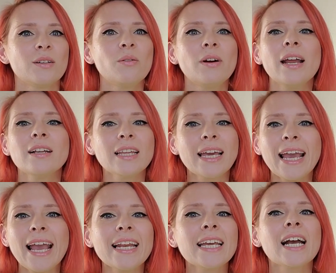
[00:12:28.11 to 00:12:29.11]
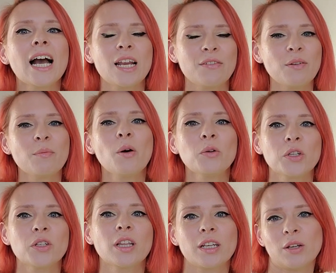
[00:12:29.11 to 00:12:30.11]
like any kind of
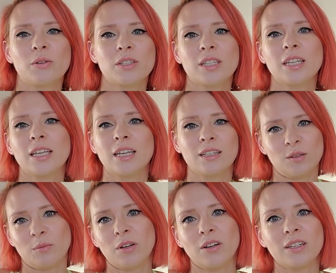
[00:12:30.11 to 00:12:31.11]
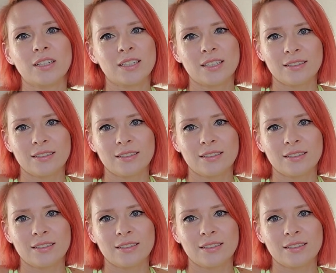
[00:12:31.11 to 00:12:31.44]
emotion that you're seeking, to be honest.